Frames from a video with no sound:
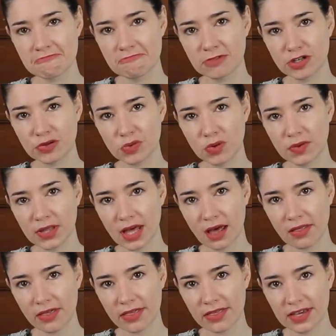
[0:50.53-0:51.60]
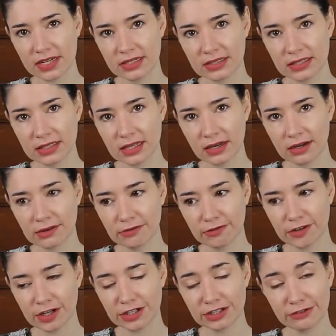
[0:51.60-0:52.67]
do all the other things that a
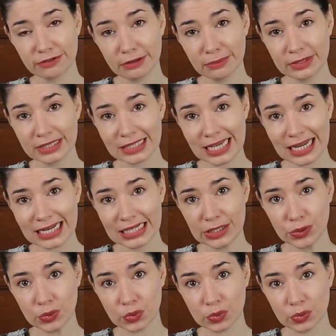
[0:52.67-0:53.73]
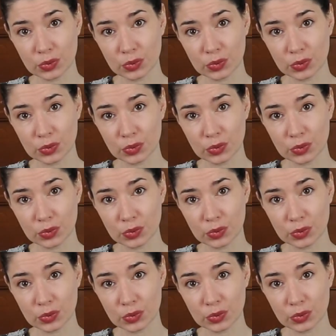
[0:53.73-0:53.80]
furniture flipper's gotta do.